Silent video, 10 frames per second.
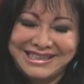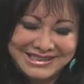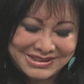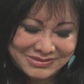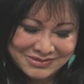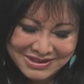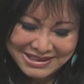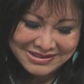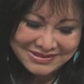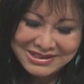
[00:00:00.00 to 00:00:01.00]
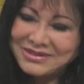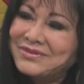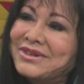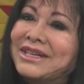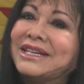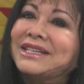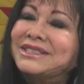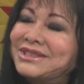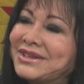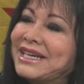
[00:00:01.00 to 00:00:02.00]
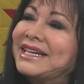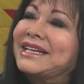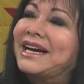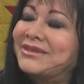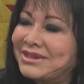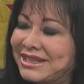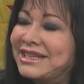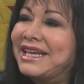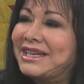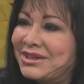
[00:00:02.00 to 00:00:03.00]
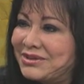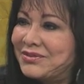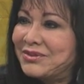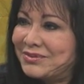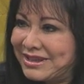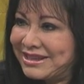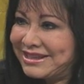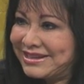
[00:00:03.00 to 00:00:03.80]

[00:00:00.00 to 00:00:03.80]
That's really wonderful. So, again, I want to thank you for being